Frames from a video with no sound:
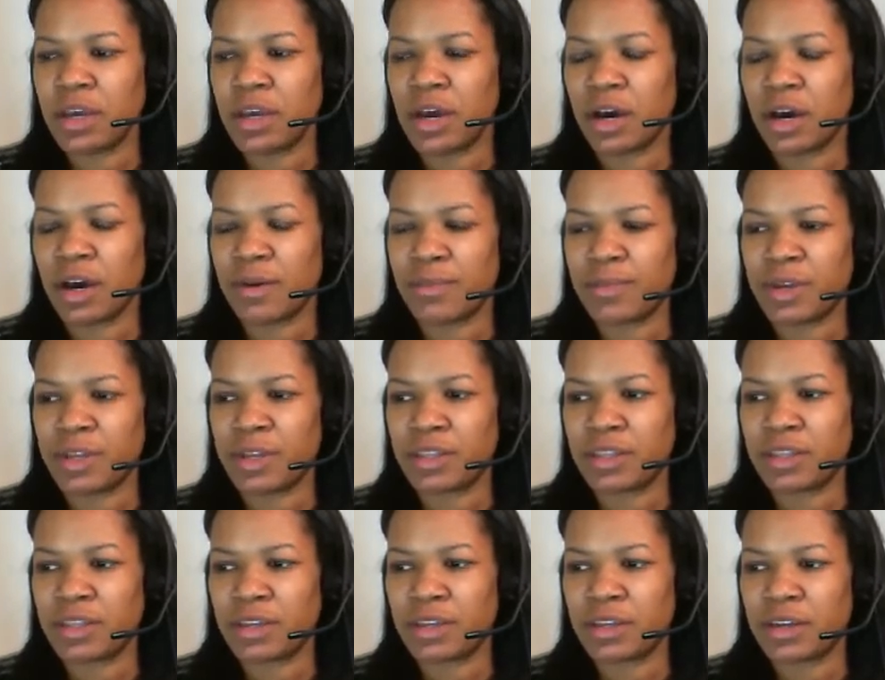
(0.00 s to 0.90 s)
and
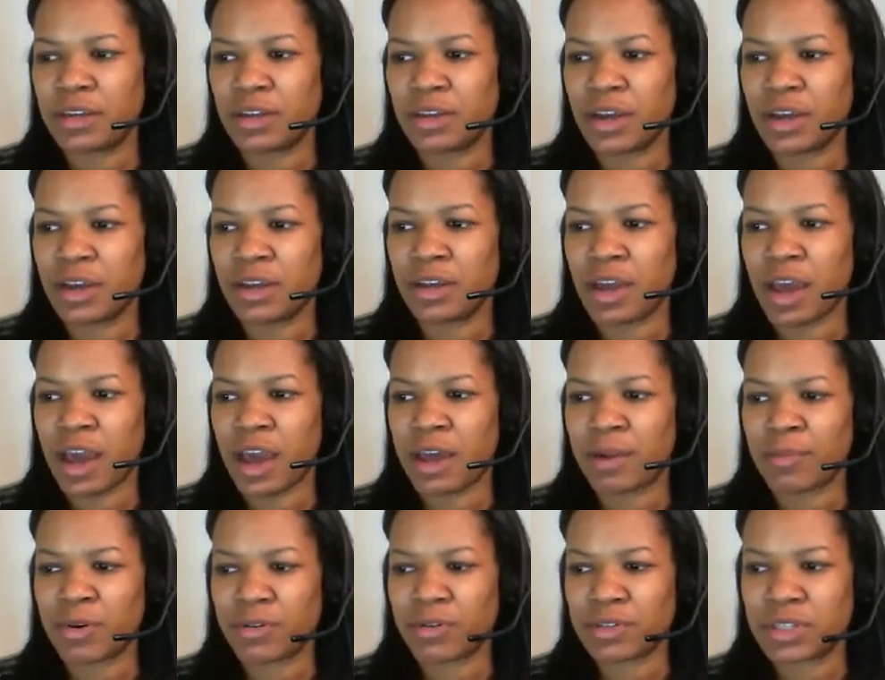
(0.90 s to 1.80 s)
then
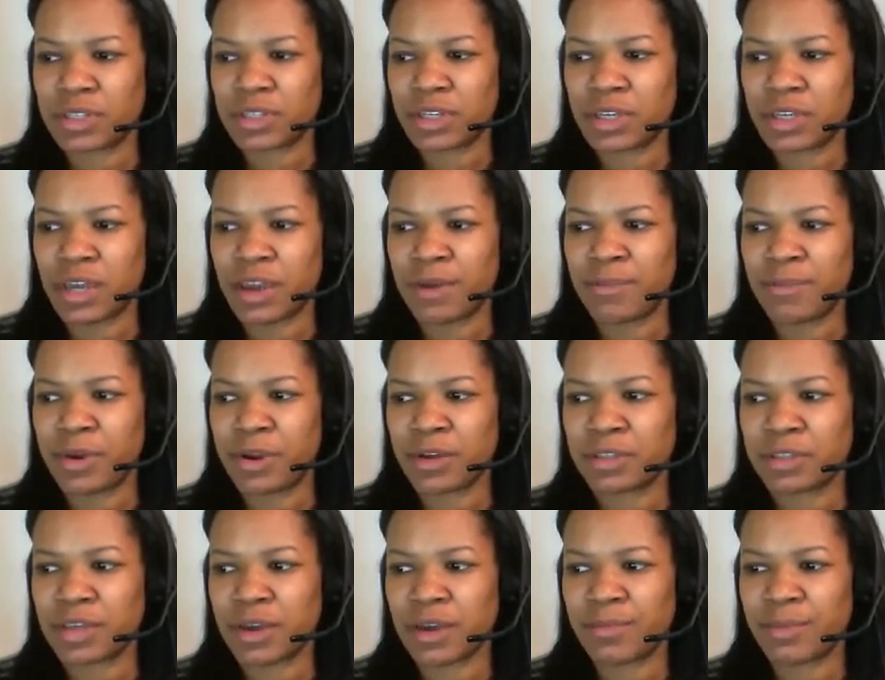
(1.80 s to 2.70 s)
admiralty and
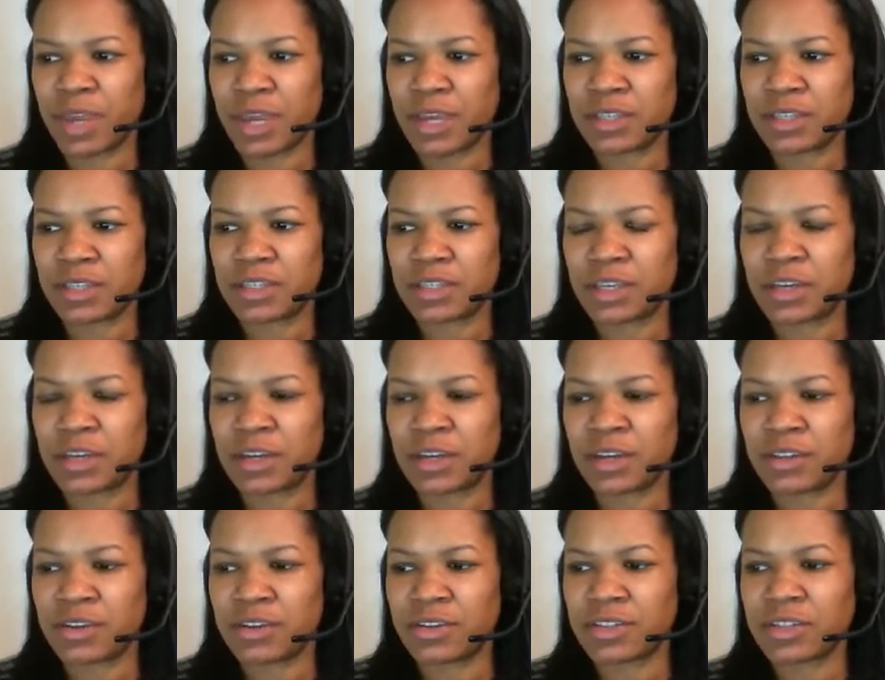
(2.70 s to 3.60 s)
maritime cases and
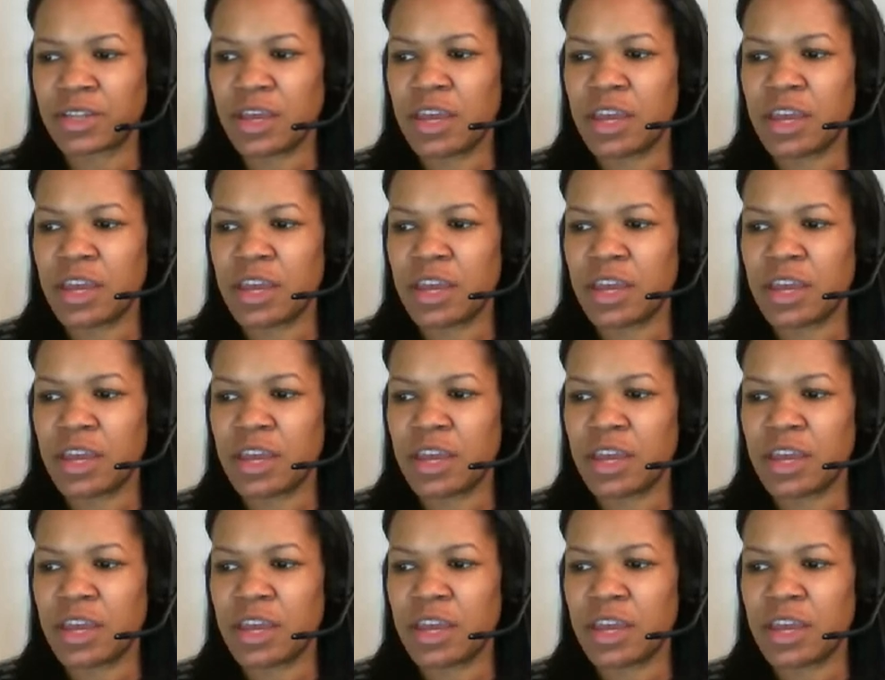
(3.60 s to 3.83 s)
others.